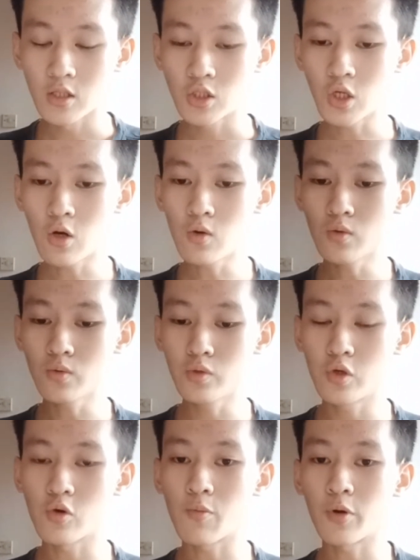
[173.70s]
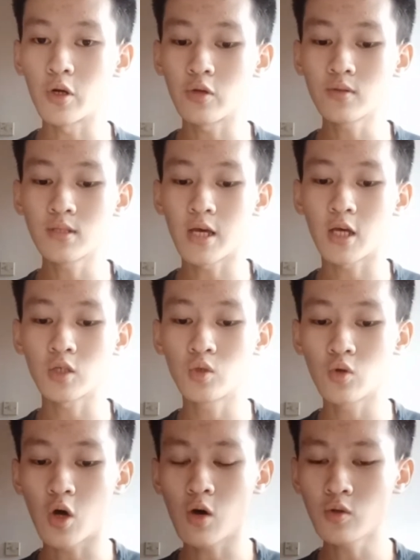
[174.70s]
So you will produce the
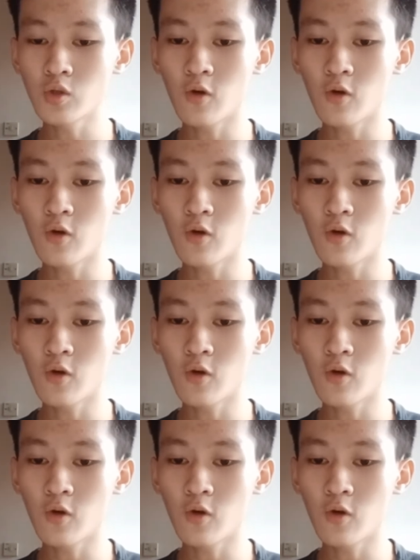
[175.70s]
H2O.